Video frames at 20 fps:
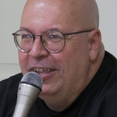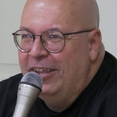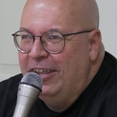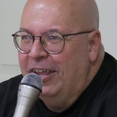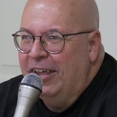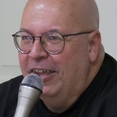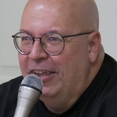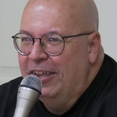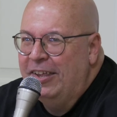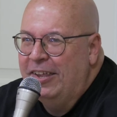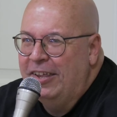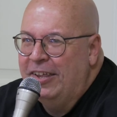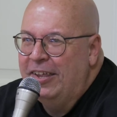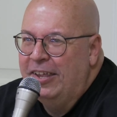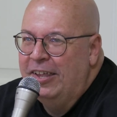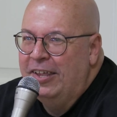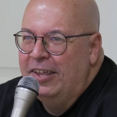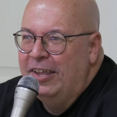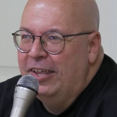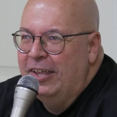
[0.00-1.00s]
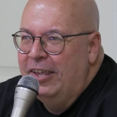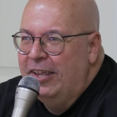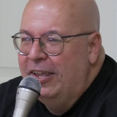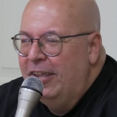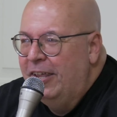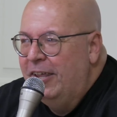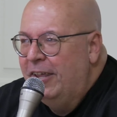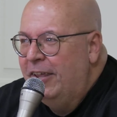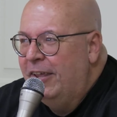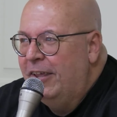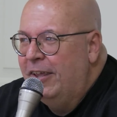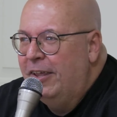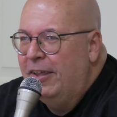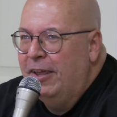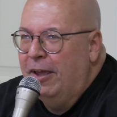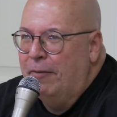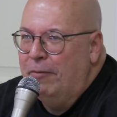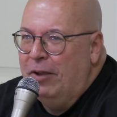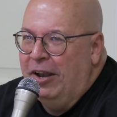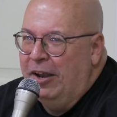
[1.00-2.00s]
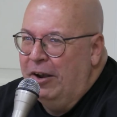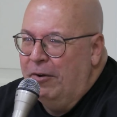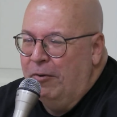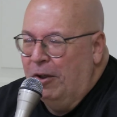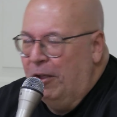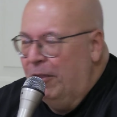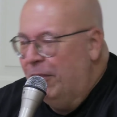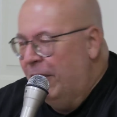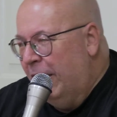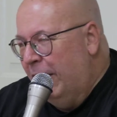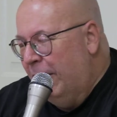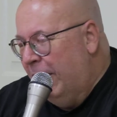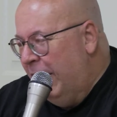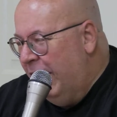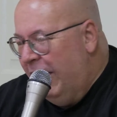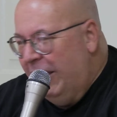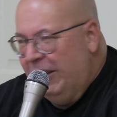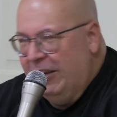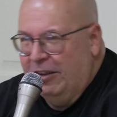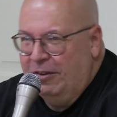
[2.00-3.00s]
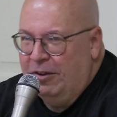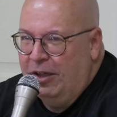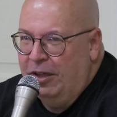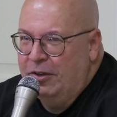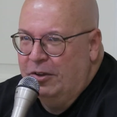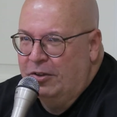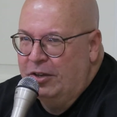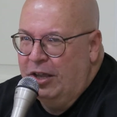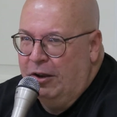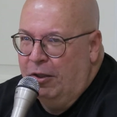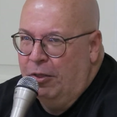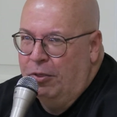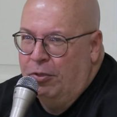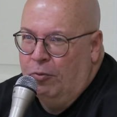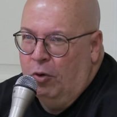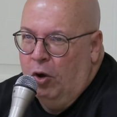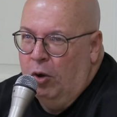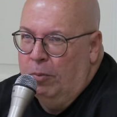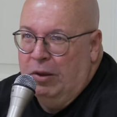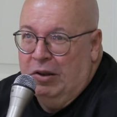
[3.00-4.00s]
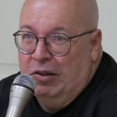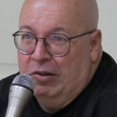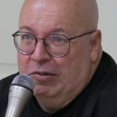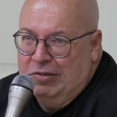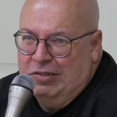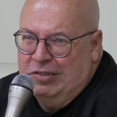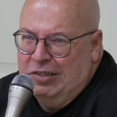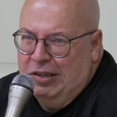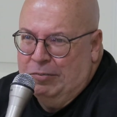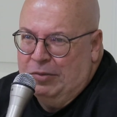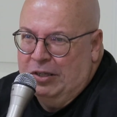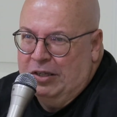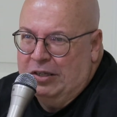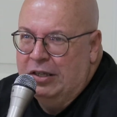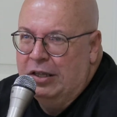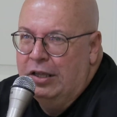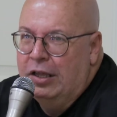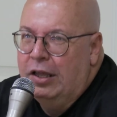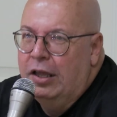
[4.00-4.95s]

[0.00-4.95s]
Yeah. I mean, I didn't really think that. I just had to throw him a little something.